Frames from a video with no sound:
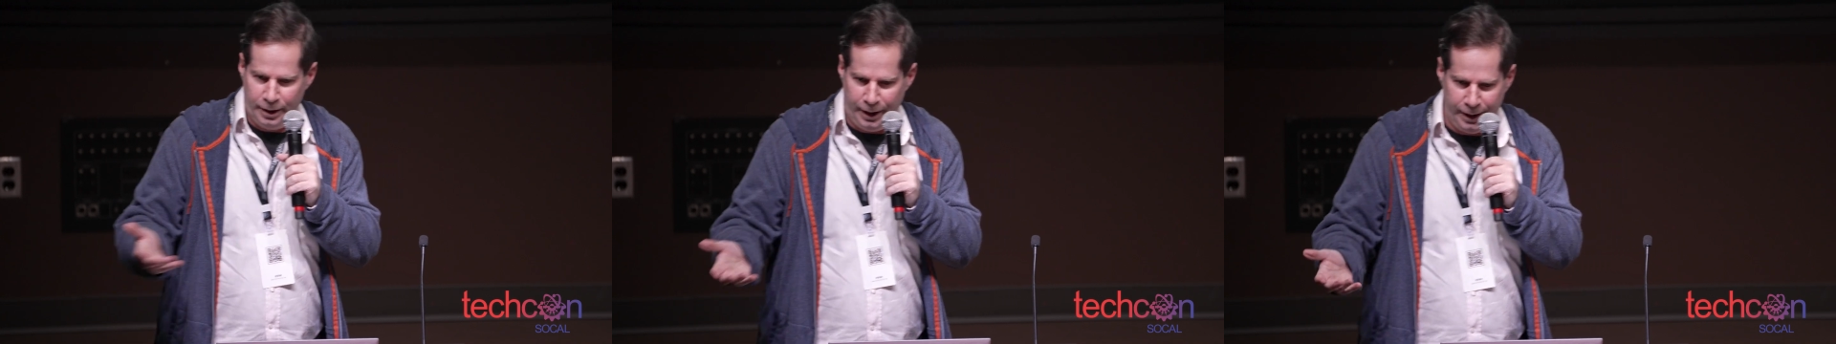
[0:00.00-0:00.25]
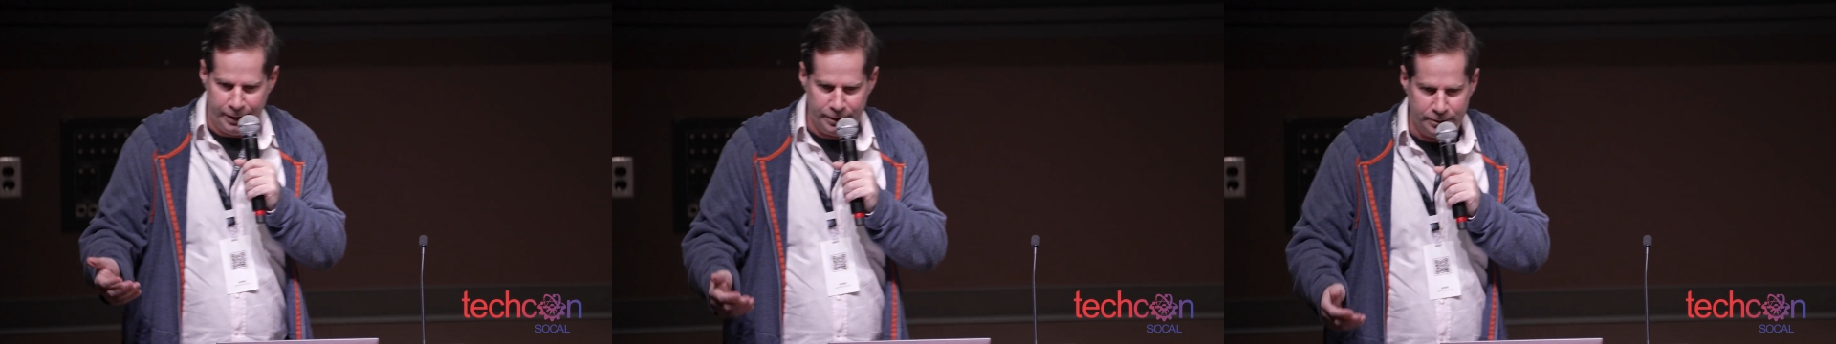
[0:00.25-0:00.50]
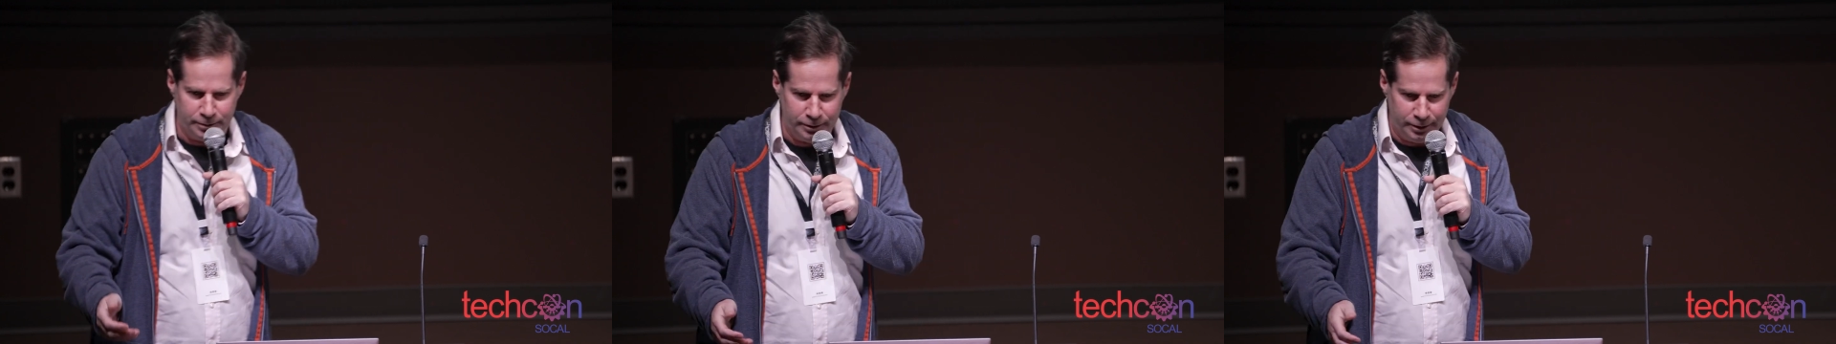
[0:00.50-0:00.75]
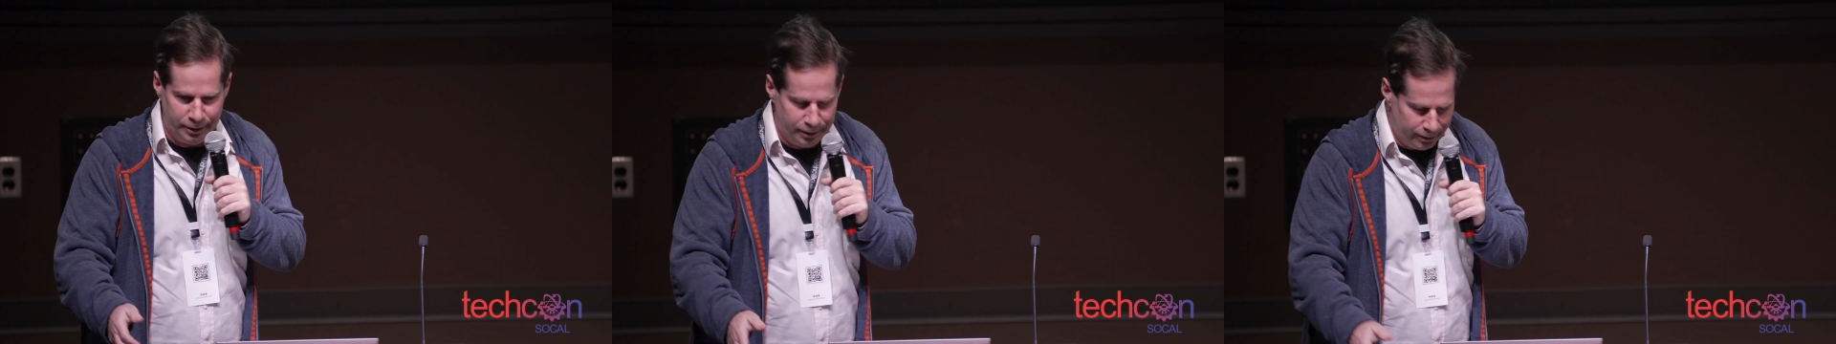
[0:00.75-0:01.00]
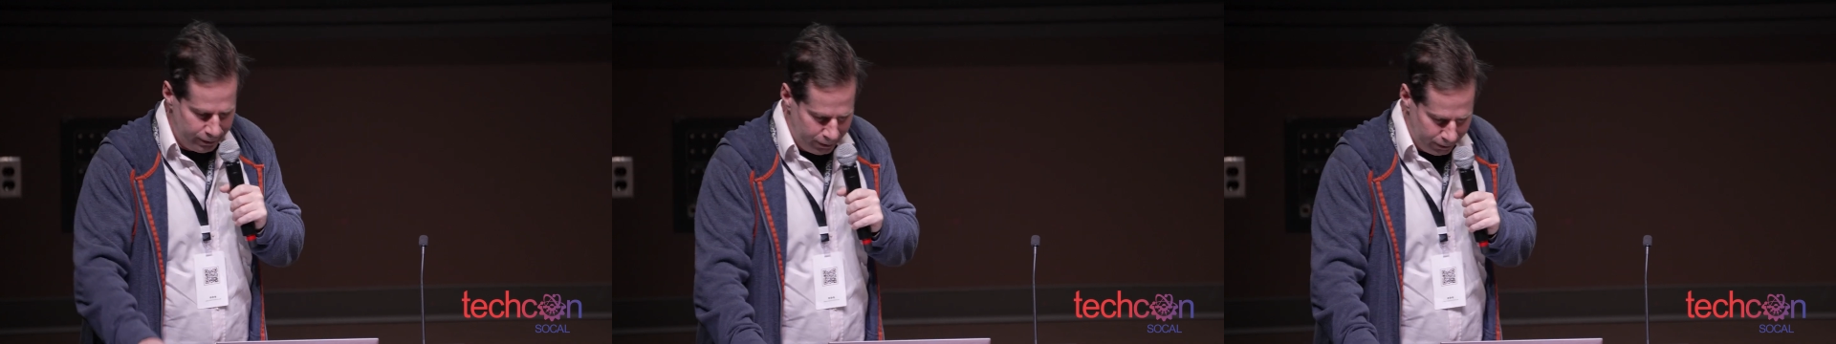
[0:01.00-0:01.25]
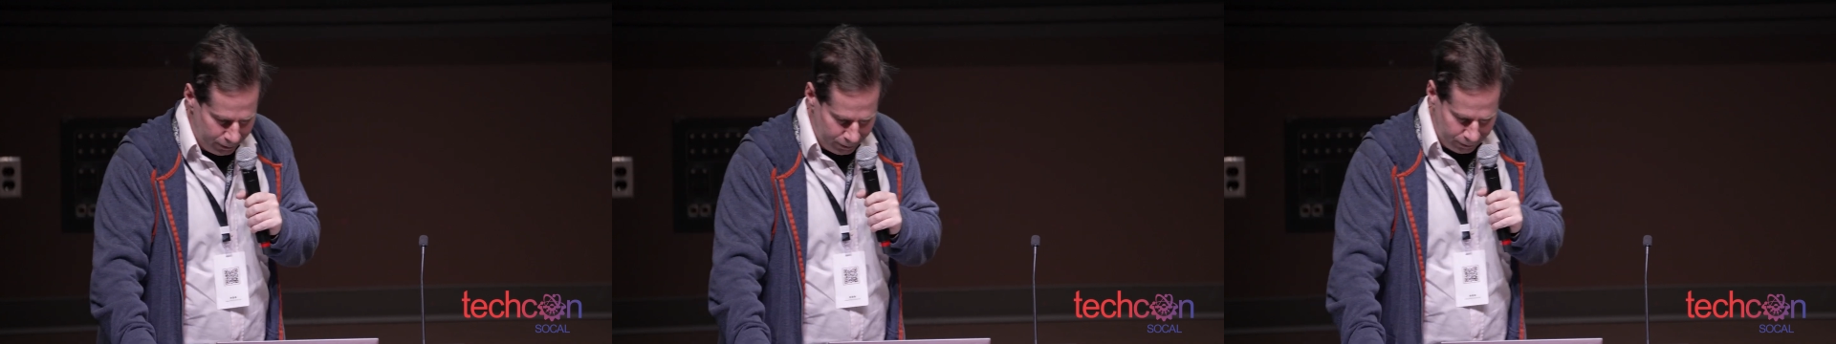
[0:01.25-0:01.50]
and
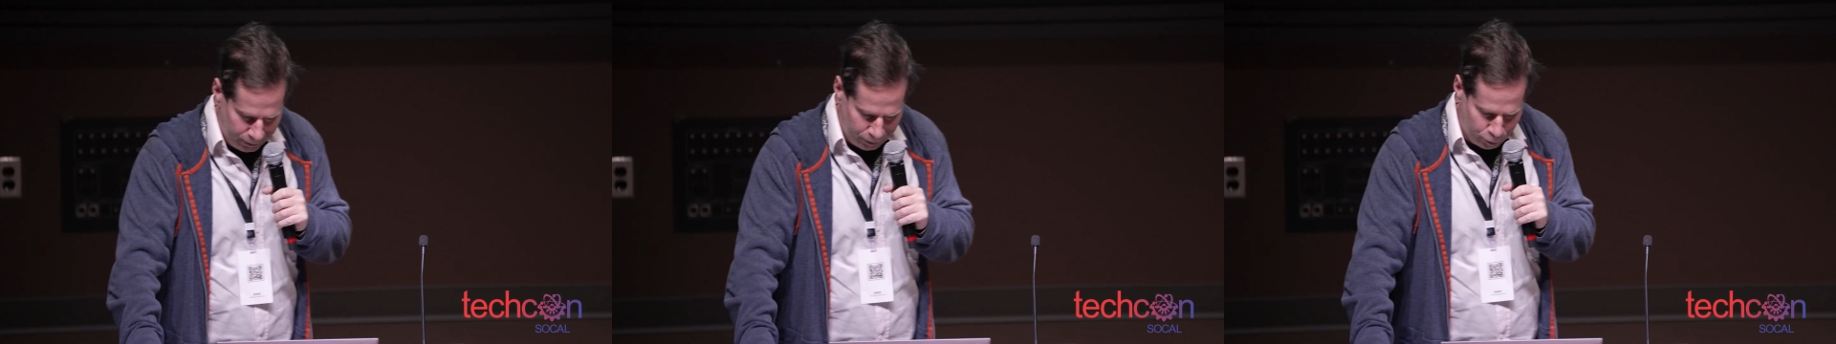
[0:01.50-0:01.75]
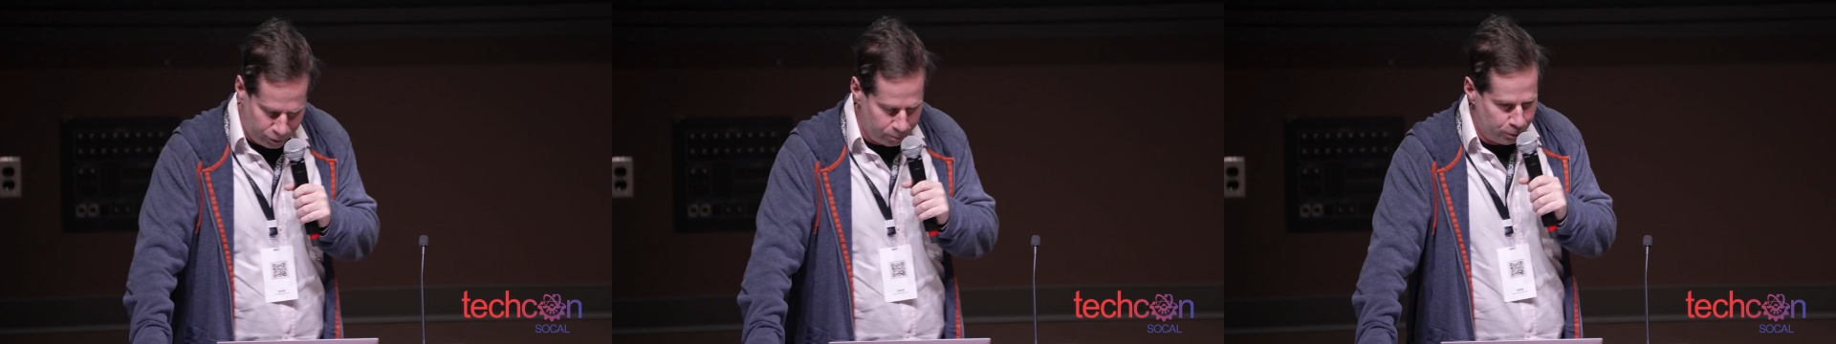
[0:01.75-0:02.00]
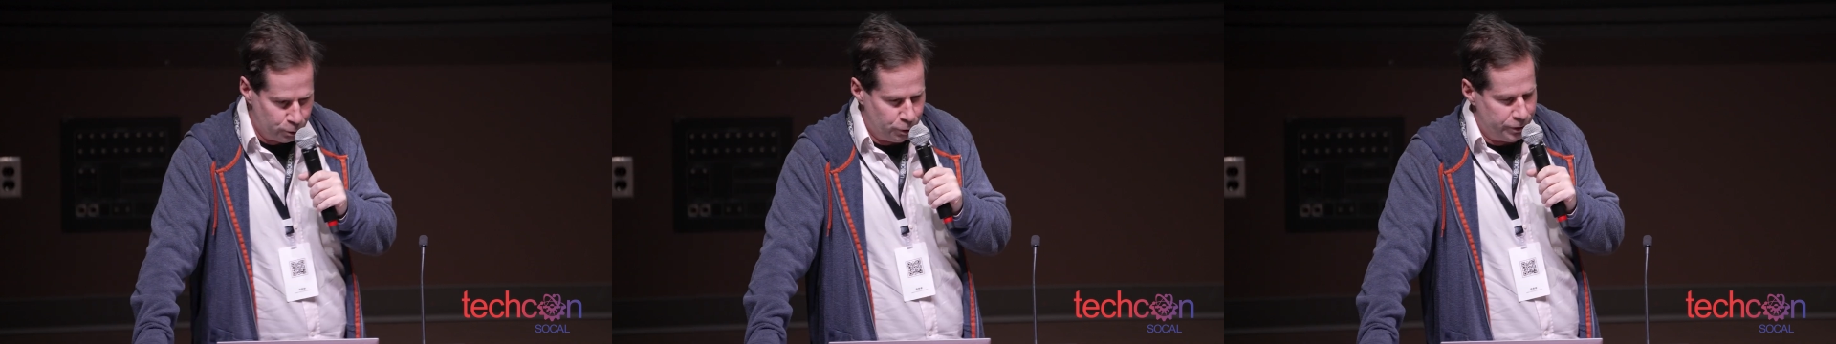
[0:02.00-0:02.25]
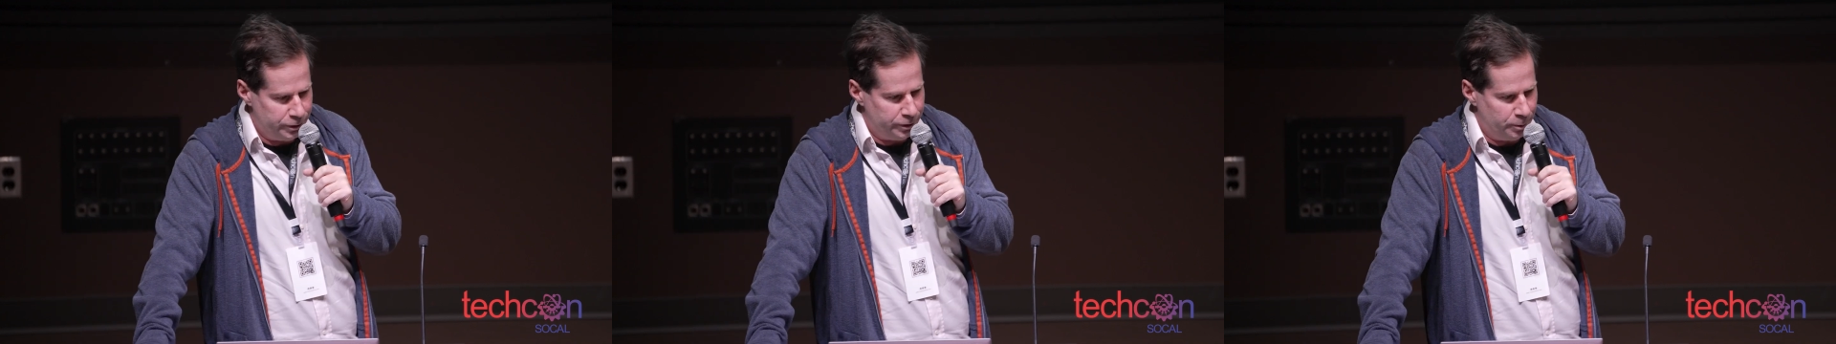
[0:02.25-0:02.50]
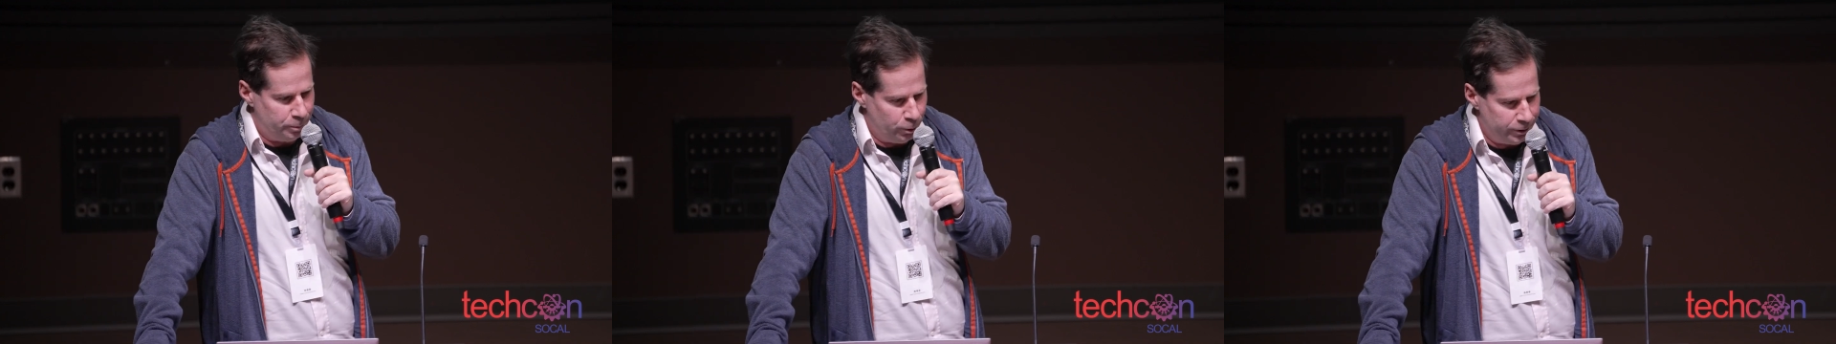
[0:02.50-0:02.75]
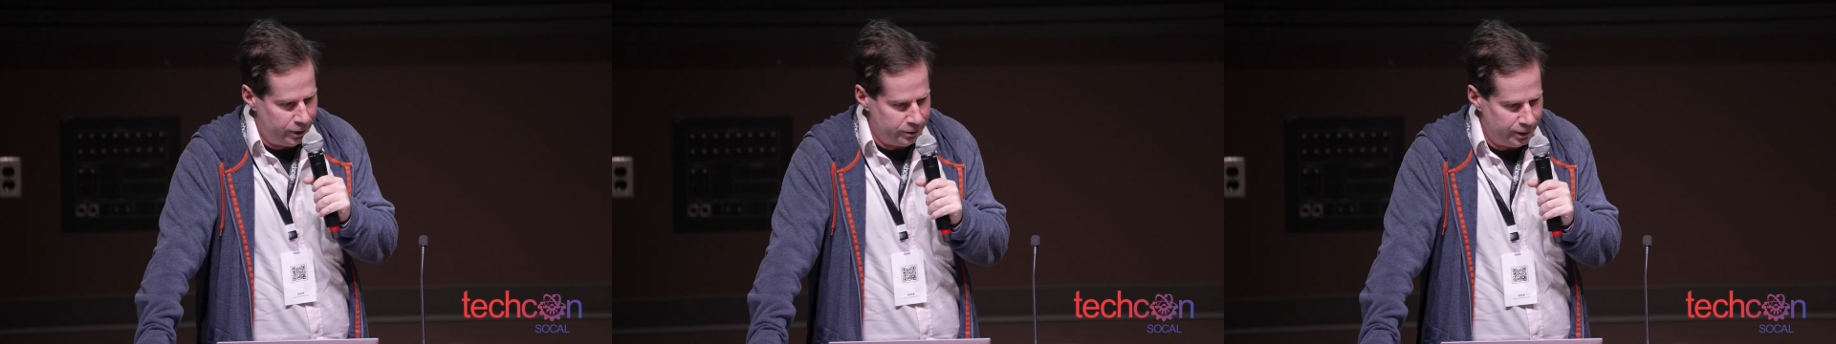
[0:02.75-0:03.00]
you can put together a
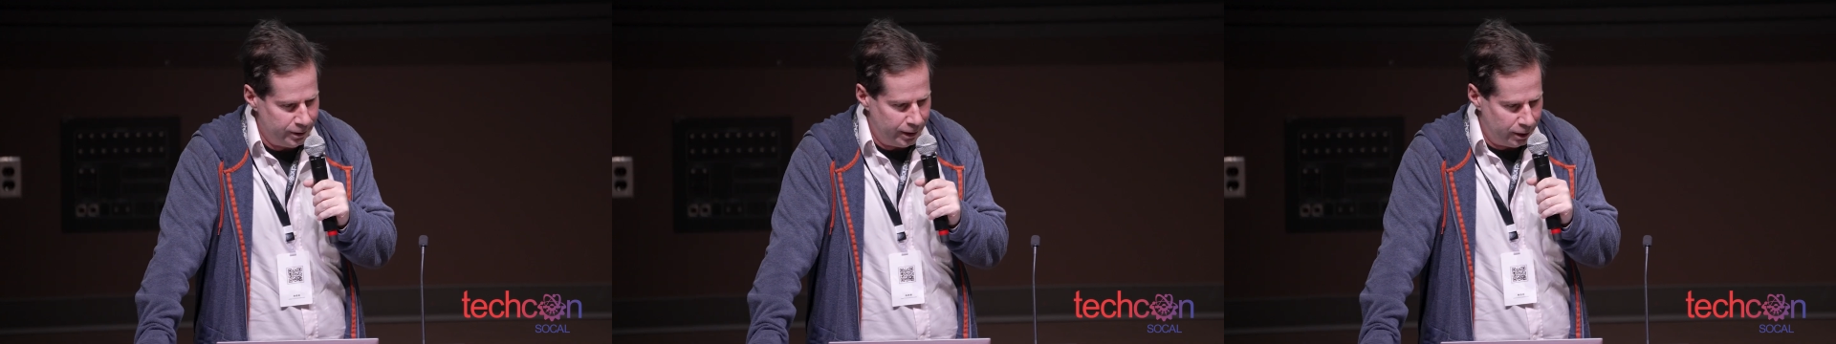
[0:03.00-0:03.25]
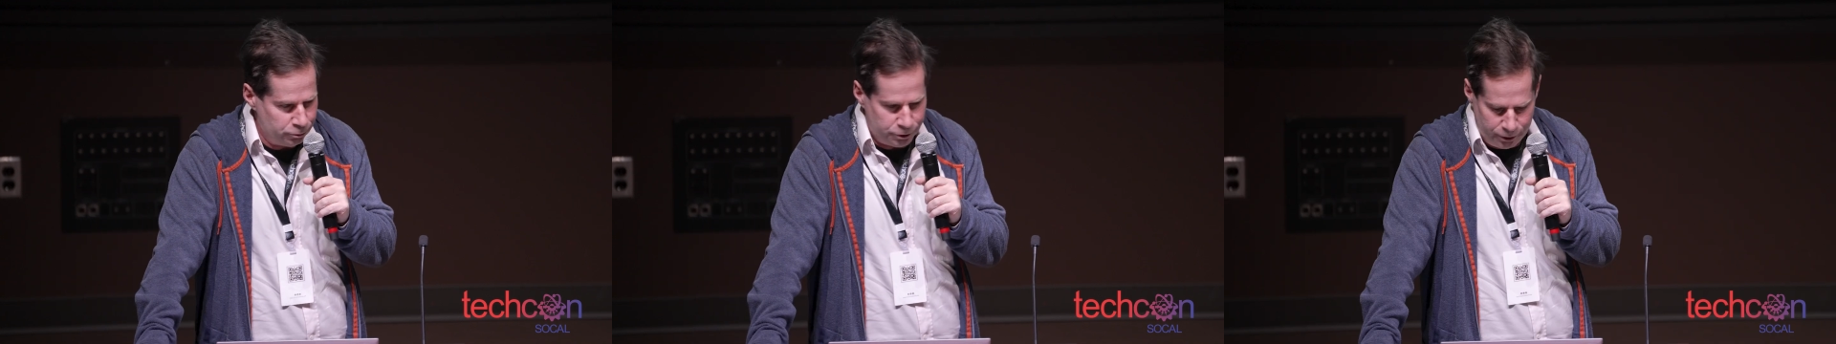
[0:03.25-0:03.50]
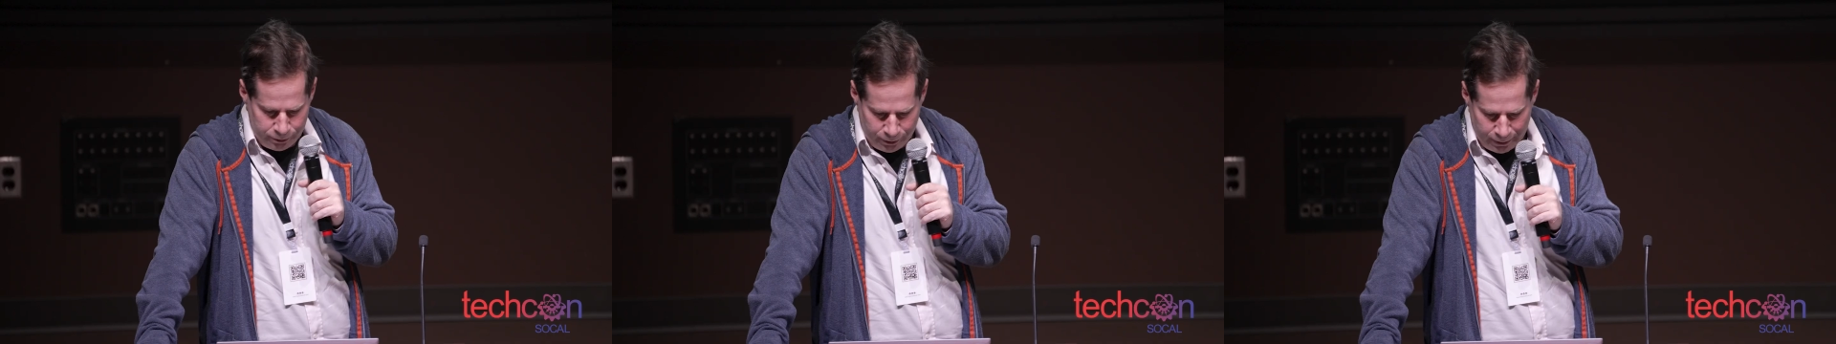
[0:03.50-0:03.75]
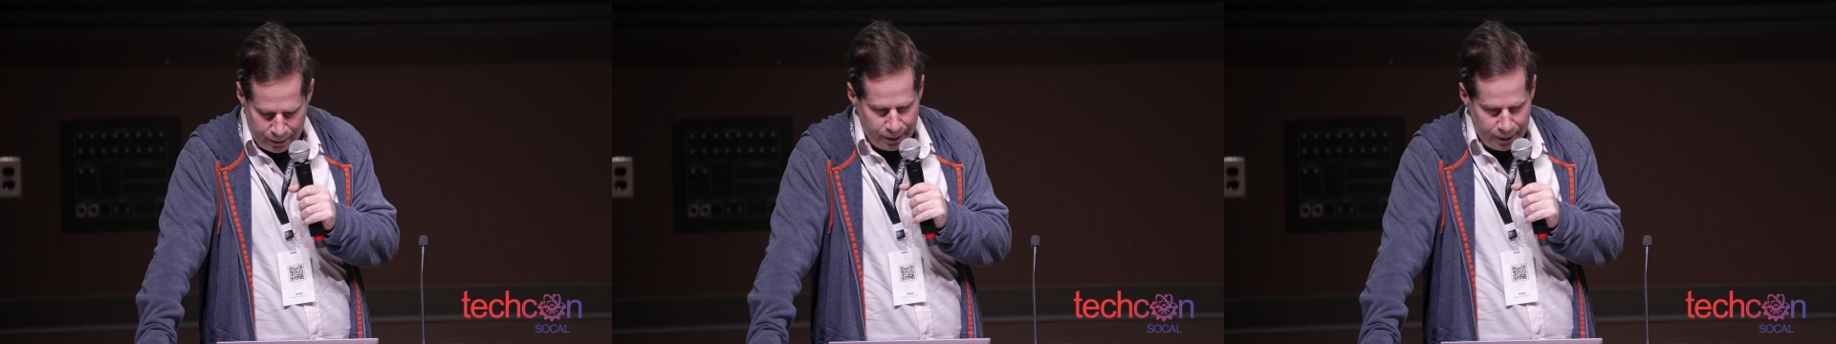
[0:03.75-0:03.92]
product and launch it.